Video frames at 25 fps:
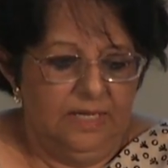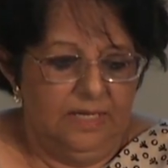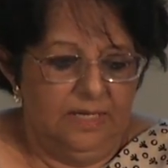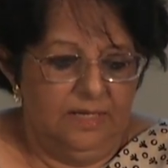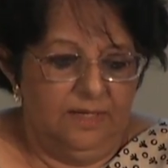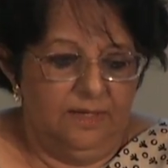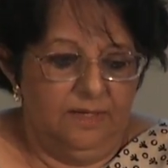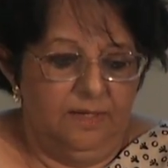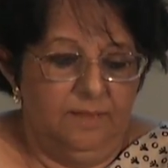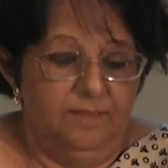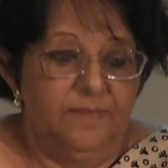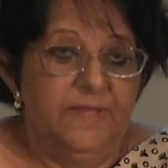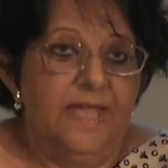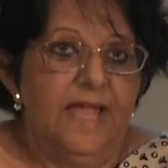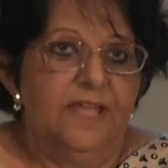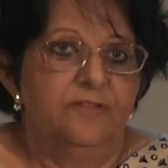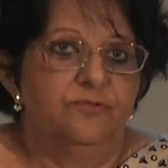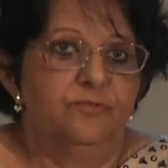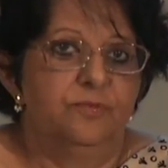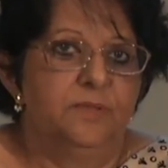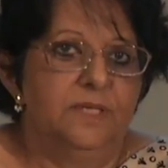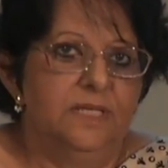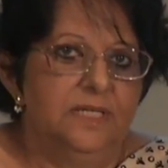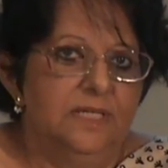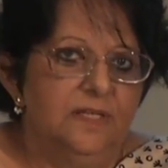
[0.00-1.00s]
um,
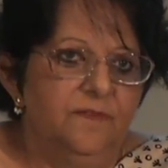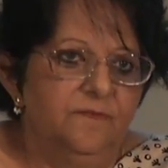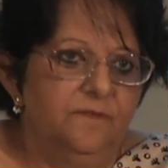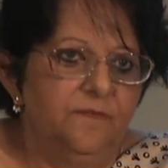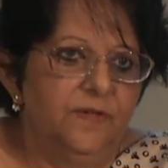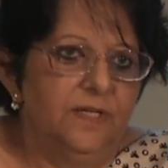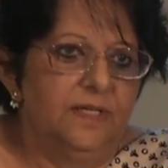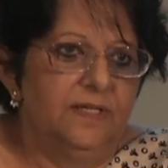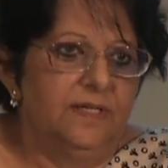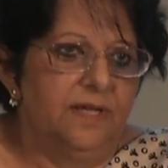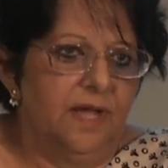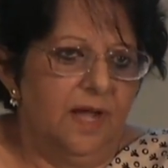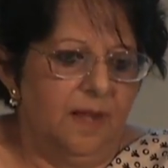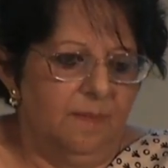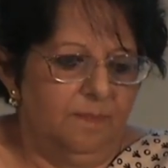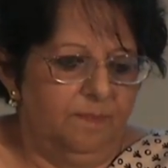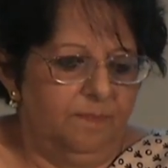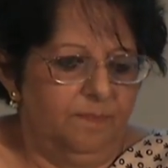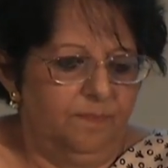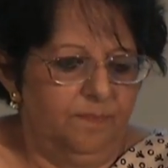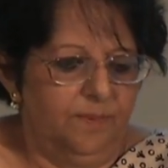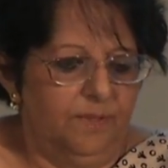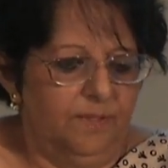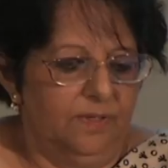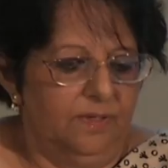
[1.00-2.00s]
has really filled up
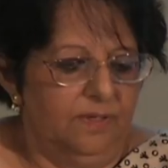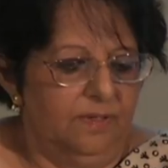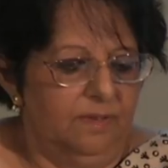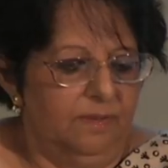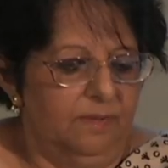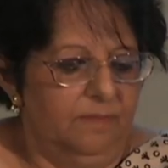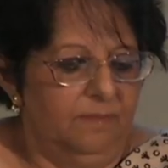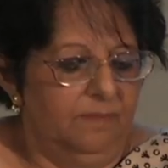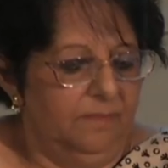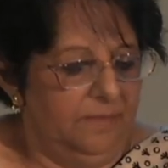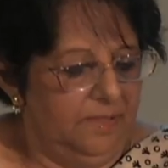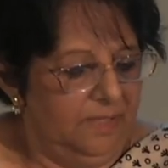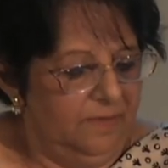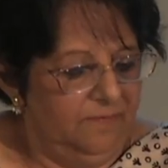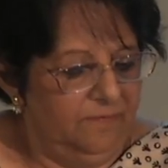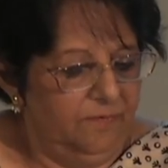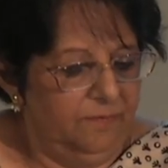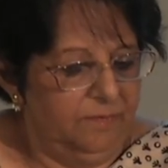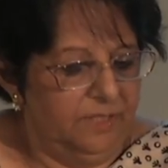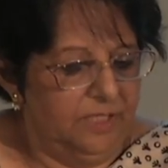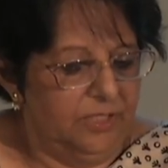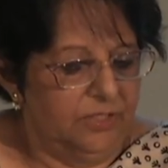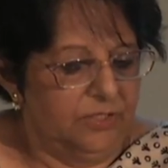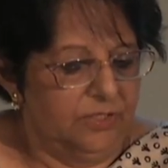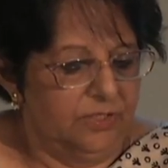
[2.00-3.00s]
um,
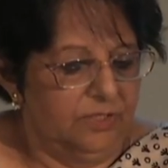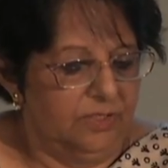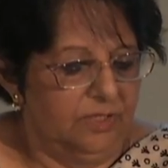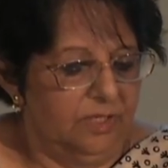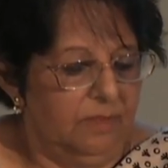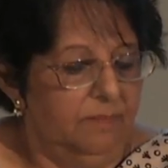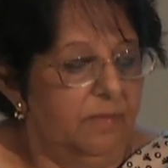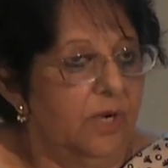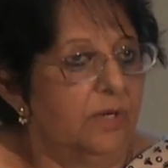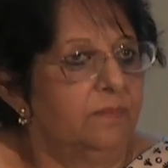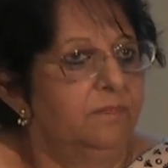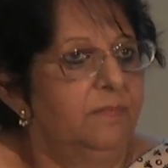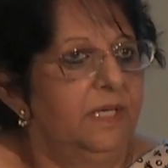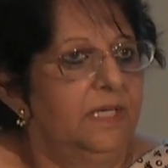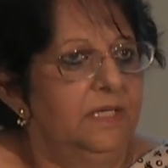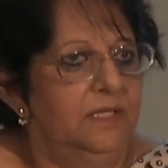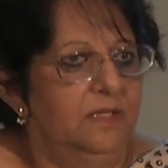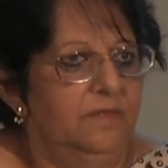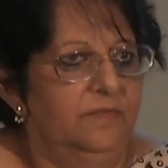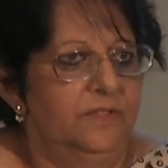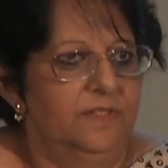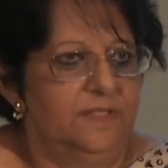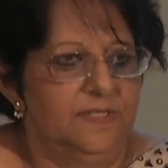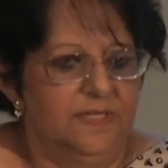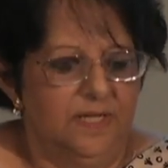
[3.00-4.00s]
information about
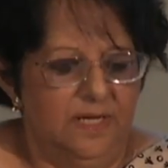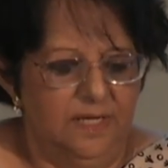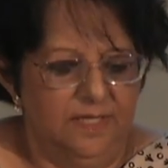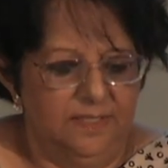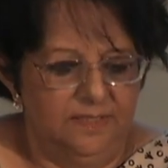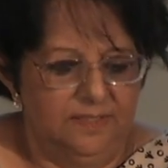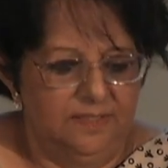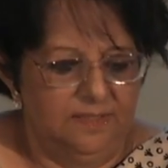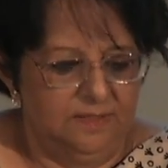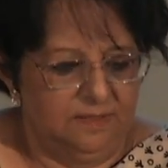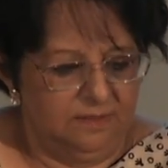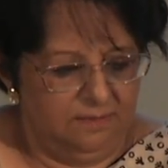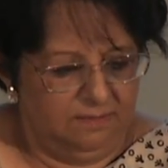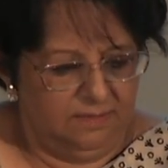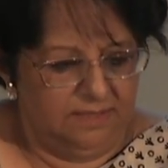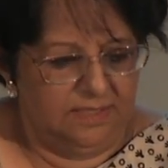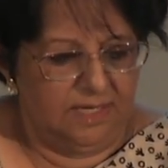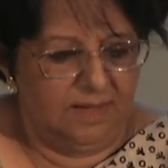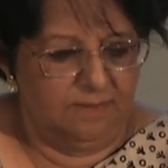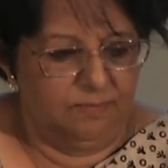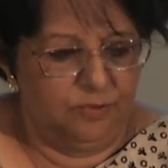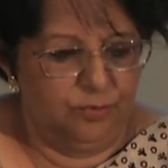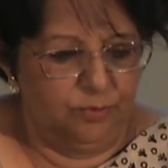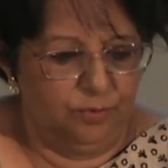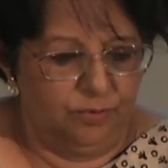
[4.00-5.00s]
many of the sites that
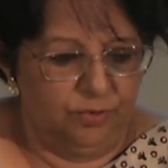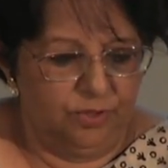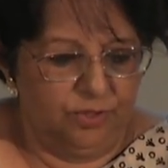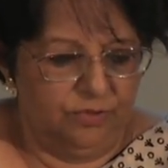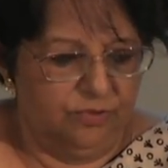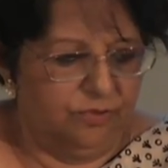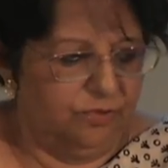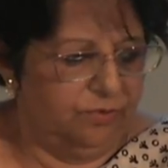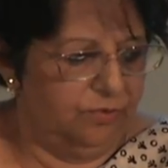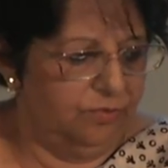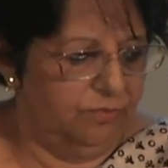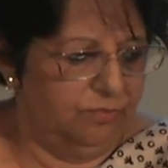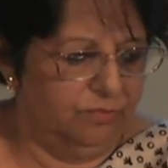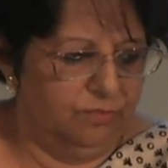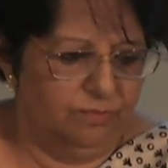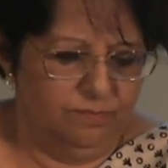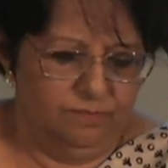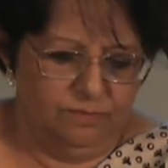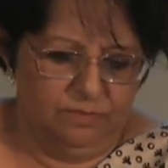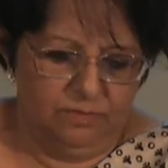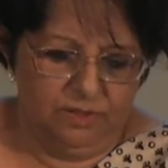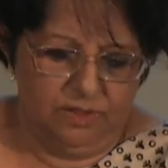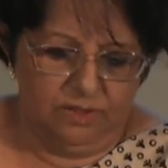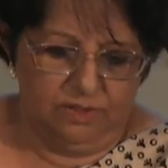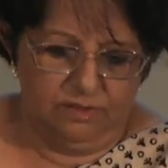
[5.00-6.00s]
I'm talking to you
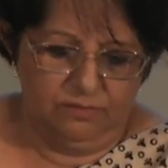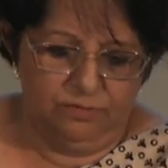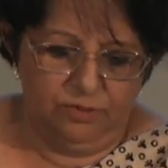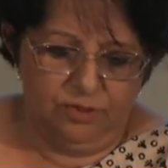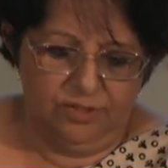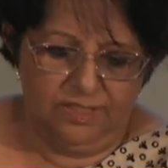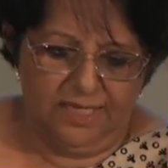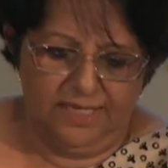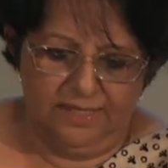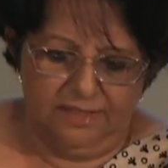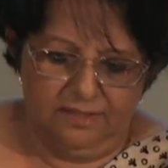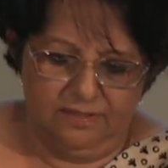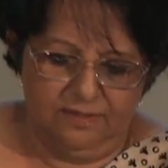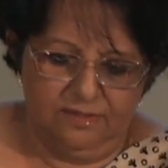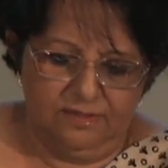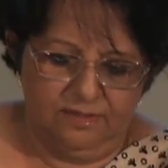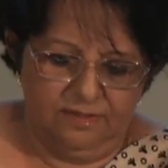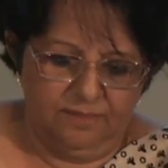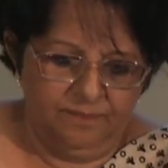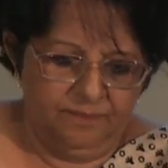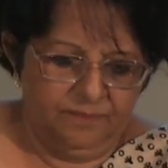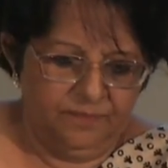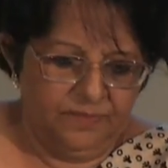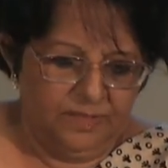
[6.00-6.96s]
uh, tonight.